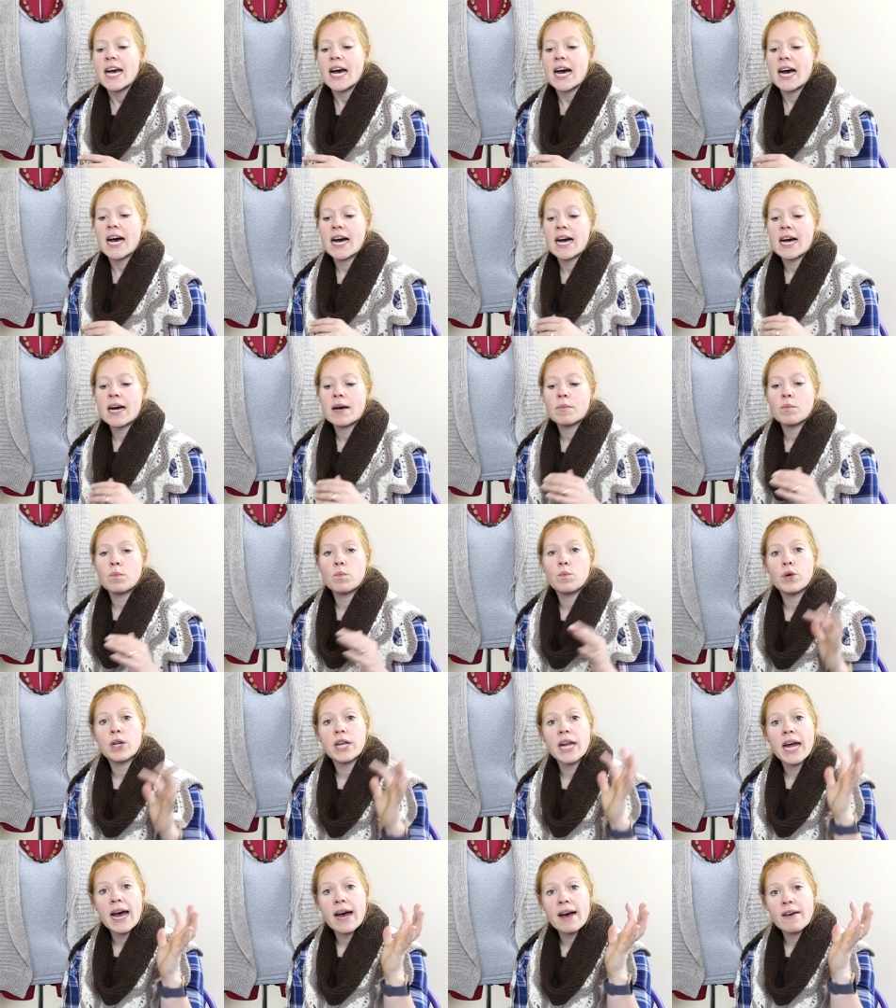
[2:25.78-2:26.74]
um,
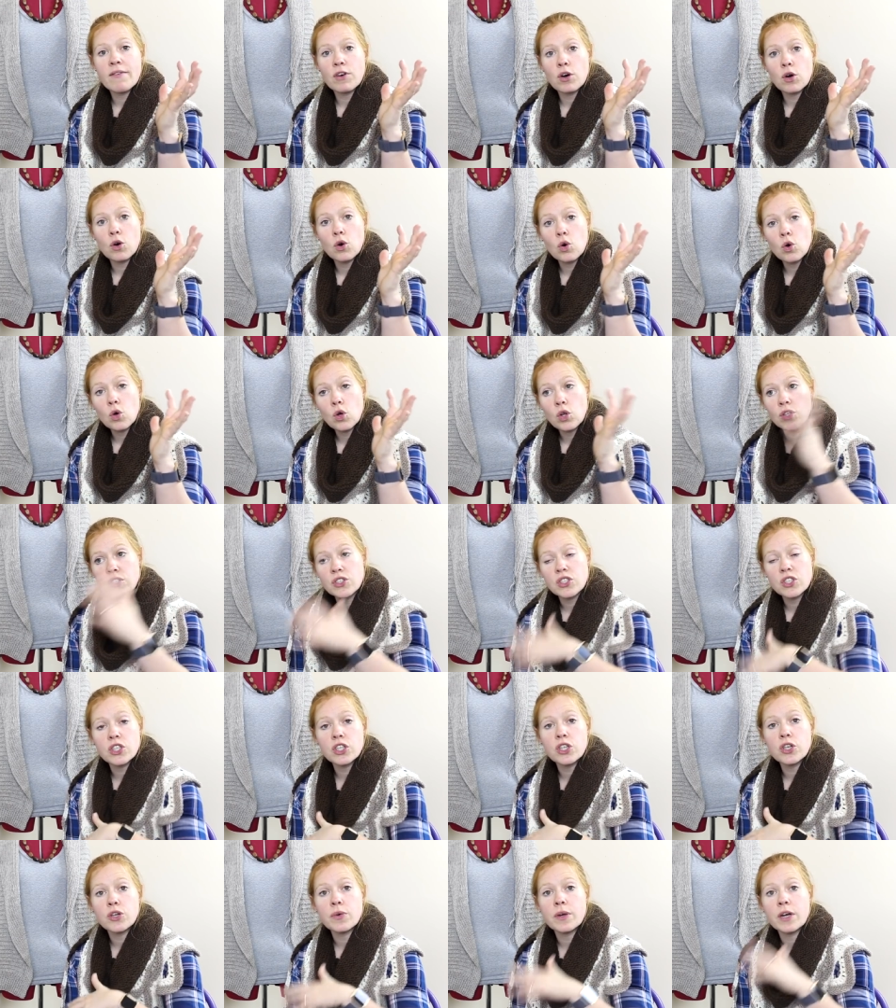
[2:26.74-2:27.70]
would have a whole
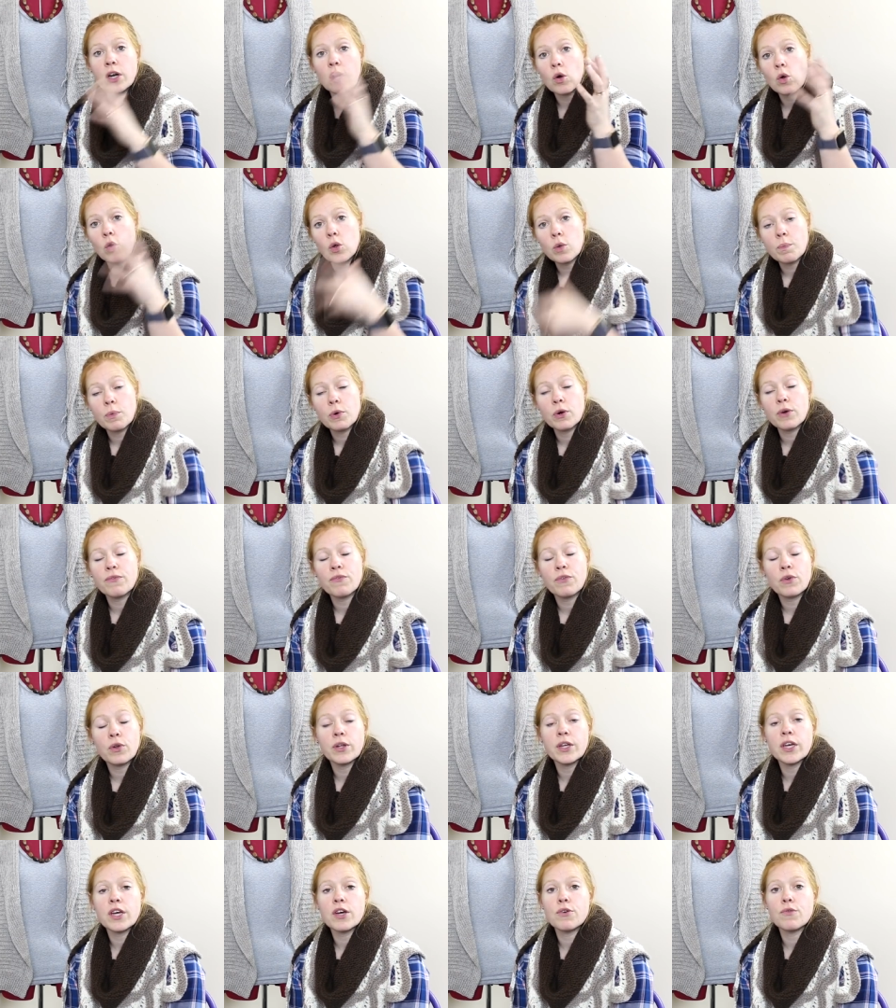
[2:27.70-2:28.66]
slew and a whole
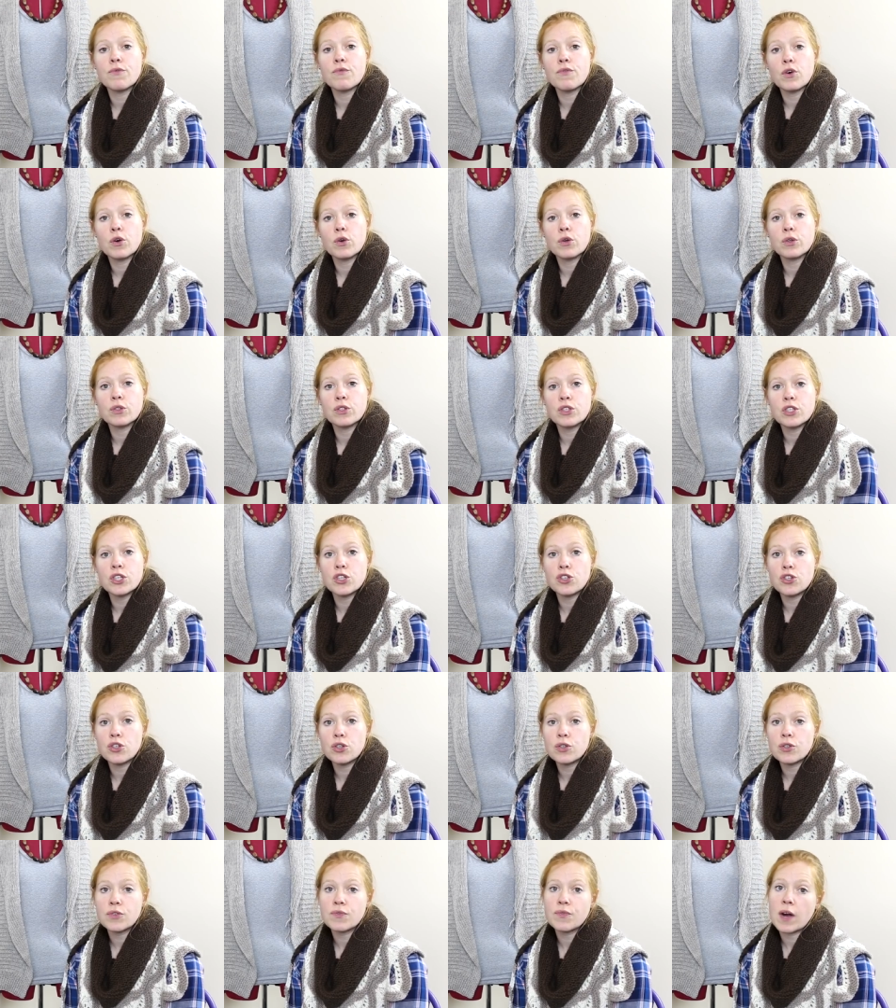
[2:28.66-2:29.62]
portfolio of photos to
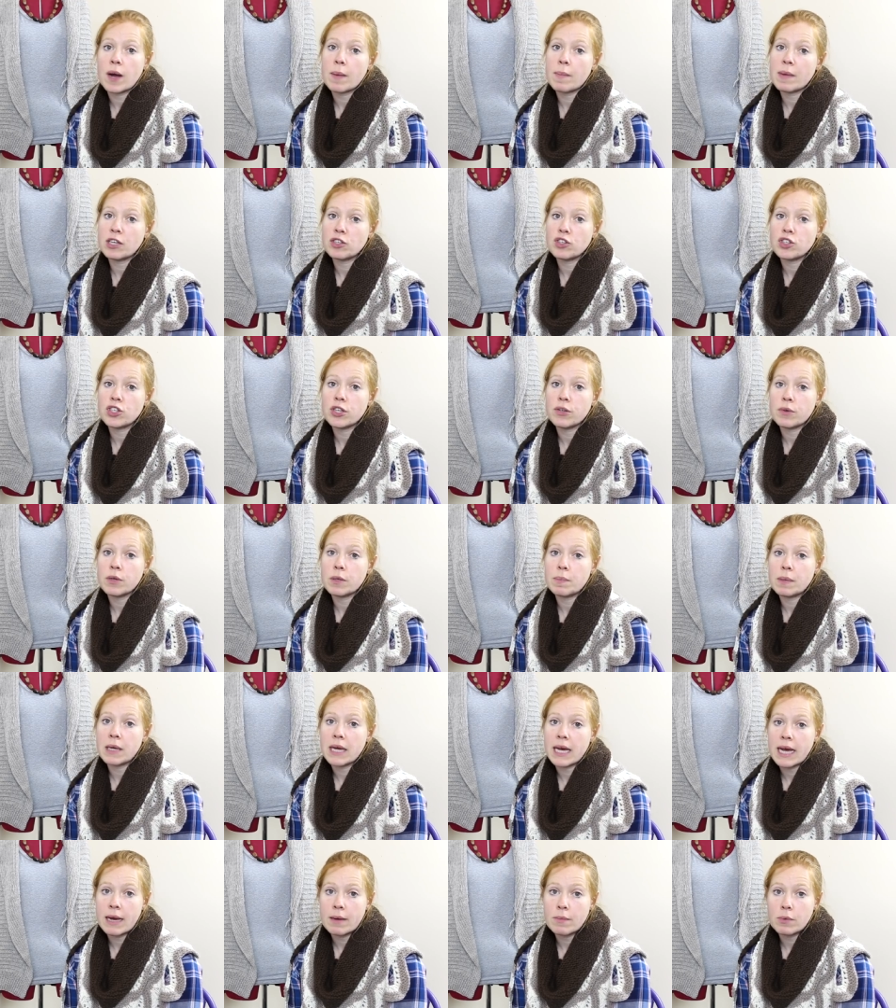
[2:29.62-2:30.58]
choose from, and she would
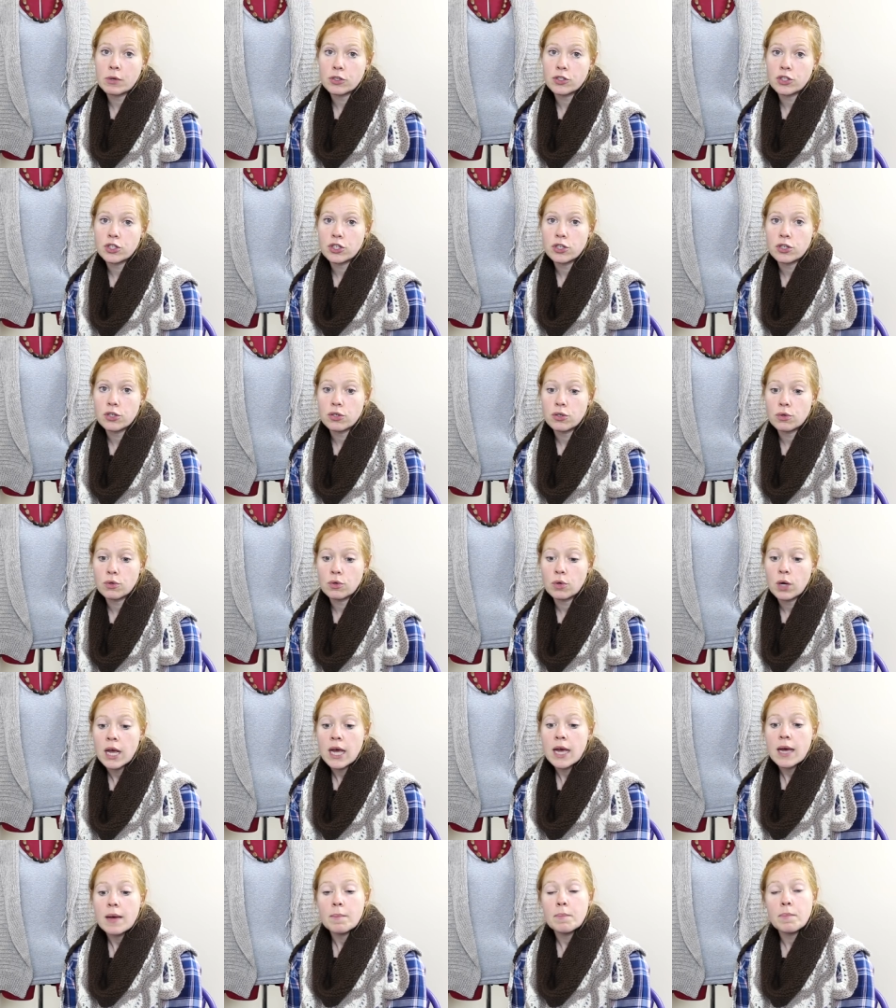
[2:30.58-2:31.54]
be able to
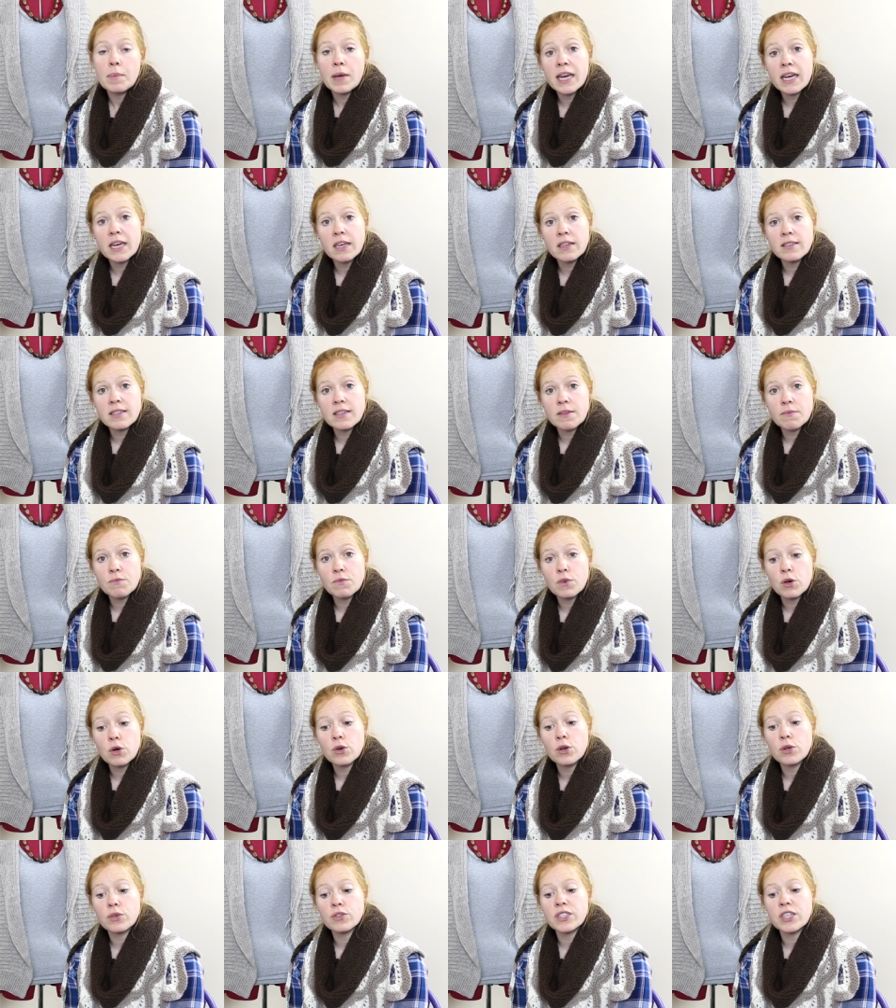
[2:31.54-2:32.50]
pick some
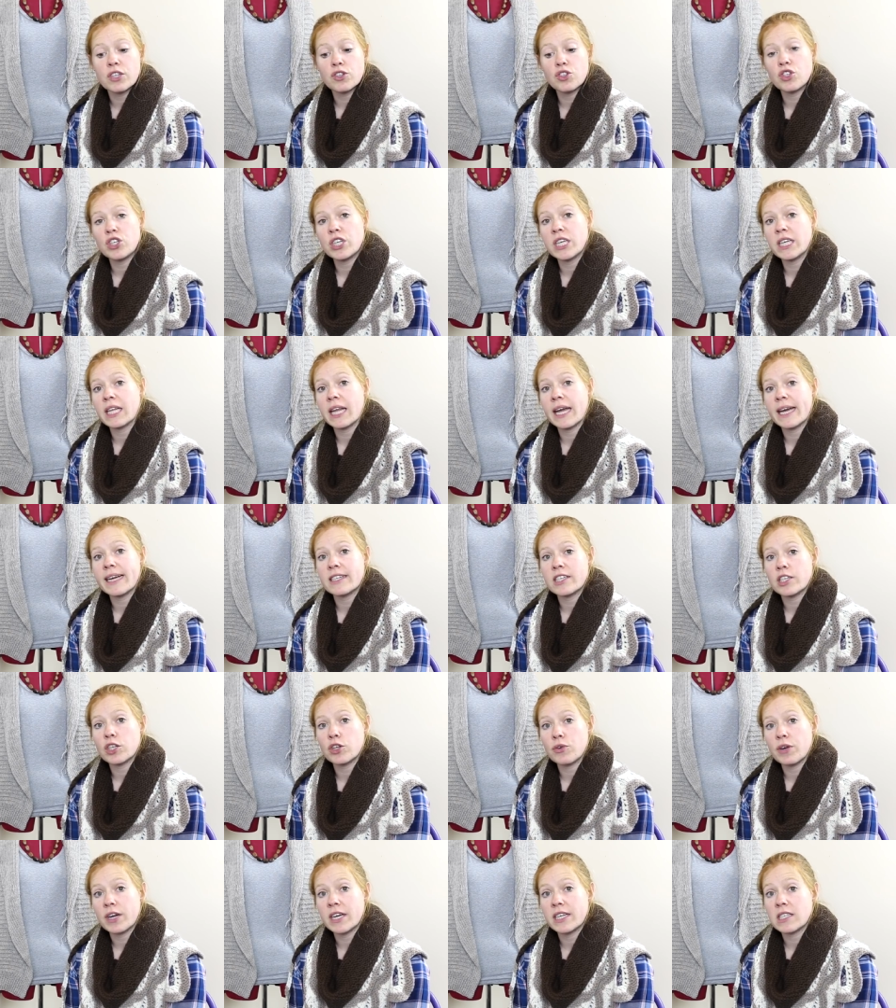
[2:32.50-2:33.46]
photos that she liked
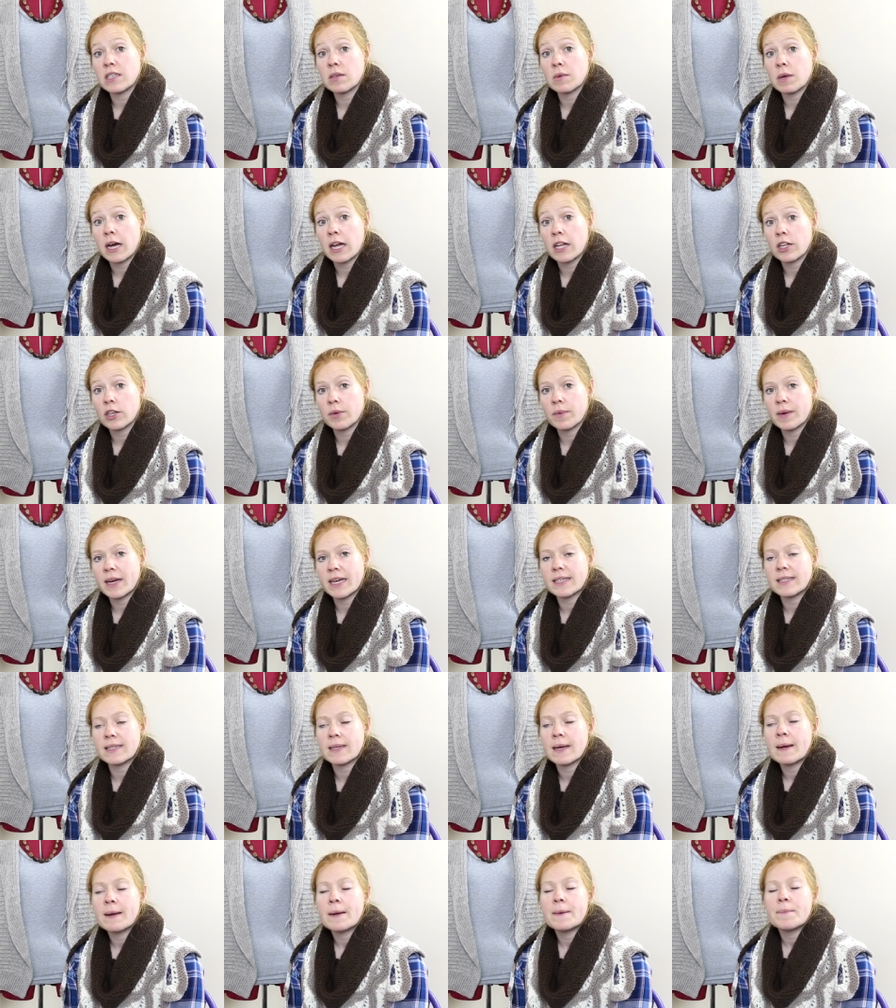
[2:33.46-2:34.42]
and create some
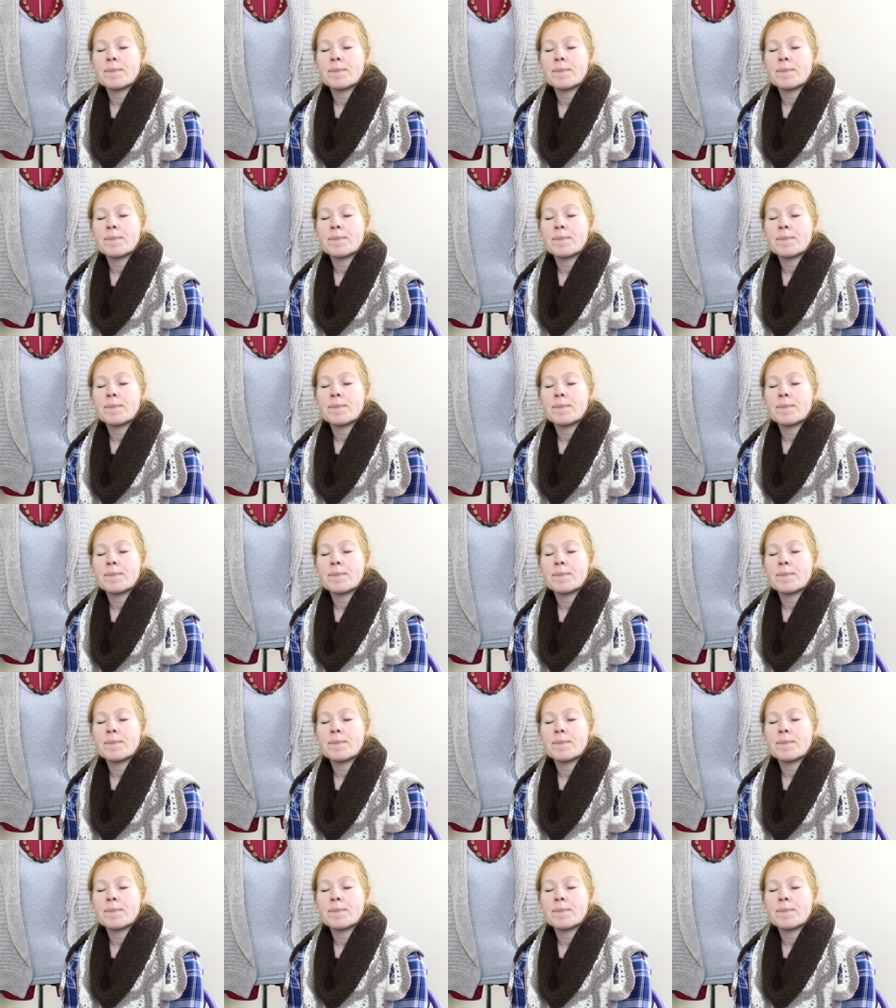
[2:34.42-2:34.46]
colorways.